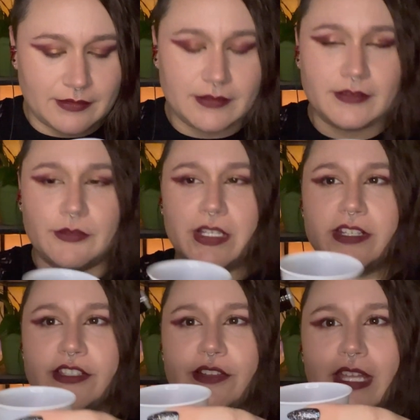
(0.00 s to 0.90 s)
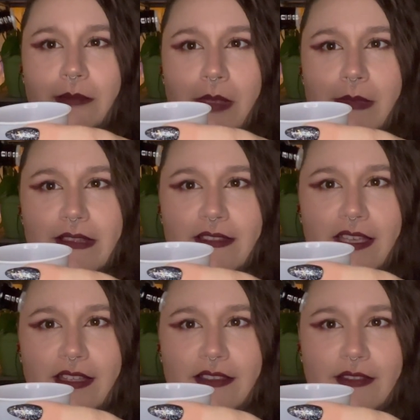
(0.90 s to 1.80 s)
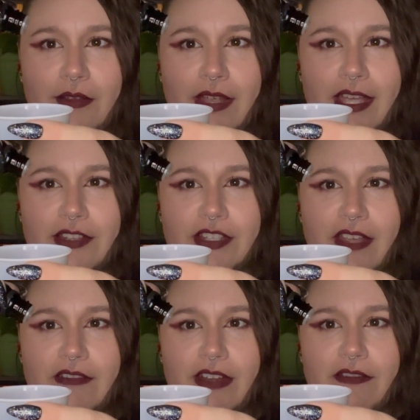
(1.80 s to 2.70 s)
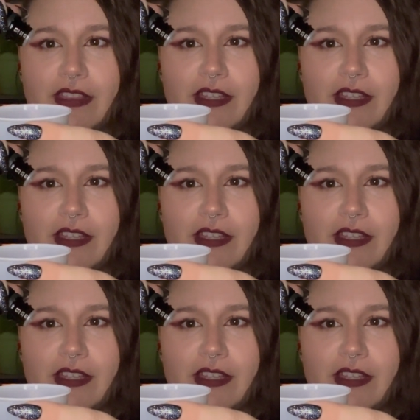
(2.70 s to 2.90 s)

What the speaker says: We're gonna do like maybe 6, so I actually have enough in